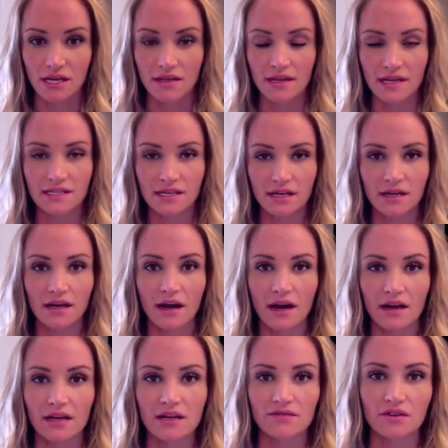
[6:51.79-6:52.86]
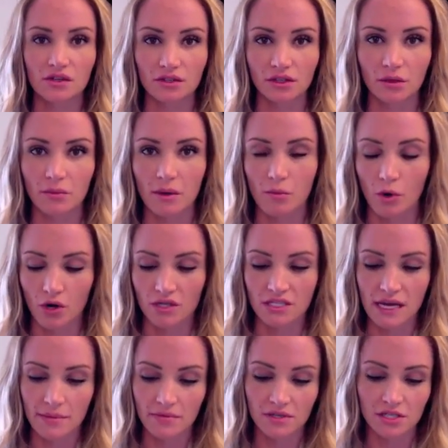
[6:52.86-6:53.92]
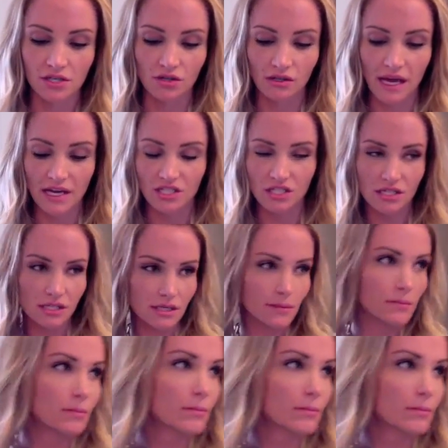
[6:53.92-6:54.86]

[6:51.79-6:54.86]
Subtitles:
And that's going to kind of give you a little bit more depth to your lashes.